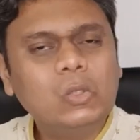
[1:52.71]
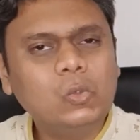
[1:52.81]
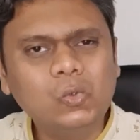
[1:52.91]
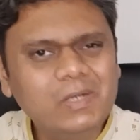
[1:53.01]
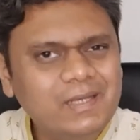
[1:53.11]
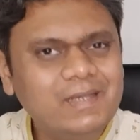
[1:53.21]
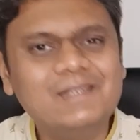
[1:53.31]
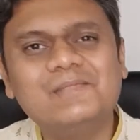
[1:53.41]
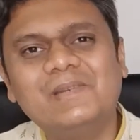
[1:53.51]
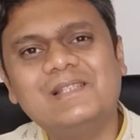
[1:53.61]
cooling
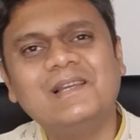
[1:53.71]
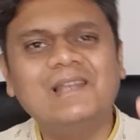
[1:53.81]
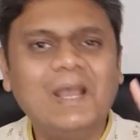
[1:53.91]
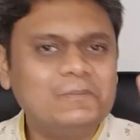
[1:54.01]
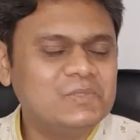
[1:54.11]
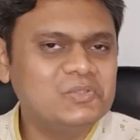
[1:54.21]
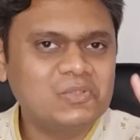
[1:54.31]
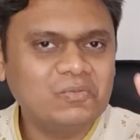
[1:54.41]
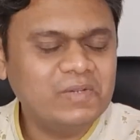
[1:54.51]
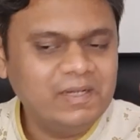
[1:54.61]
is basically absence
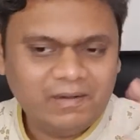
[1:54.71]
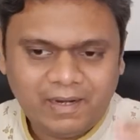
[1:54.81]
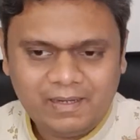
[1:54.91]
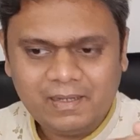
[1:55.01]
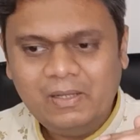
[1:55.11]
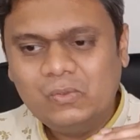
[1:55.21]
of heat, right?